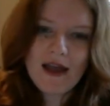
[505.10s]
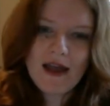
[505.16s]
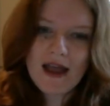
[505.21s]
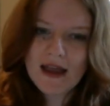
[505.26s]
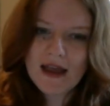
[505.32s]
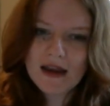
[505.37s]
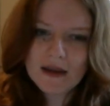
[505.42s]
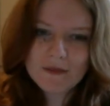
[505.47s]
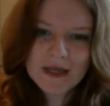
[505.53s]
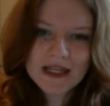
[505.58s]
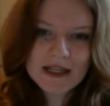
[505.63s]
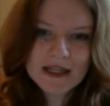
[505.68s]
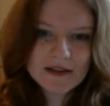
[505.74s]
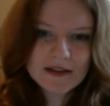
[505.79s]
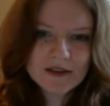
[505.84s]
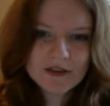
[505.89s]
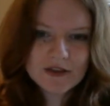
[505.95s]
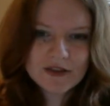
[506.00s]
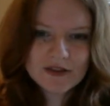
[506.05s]
And I
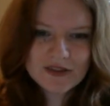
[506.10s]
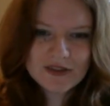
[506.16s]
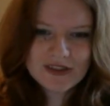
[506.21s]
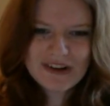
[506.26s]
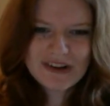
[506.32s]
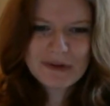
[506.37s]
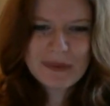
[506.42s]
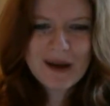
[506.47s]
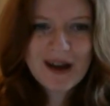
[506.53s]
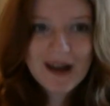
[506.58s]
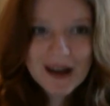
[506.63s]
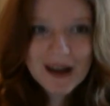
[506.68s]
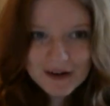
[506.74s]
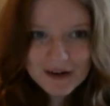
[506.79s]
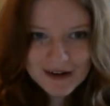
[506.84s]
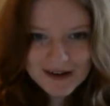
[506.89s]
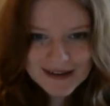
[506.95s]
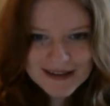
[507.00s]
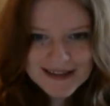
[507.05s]
mean, they're
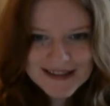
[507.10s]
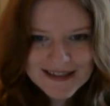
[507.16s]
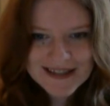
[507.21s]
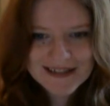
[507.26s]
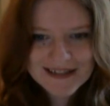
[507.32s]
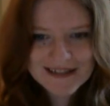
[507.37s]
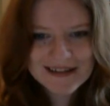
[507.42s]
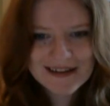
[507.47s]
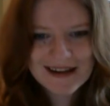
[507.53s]
pirates.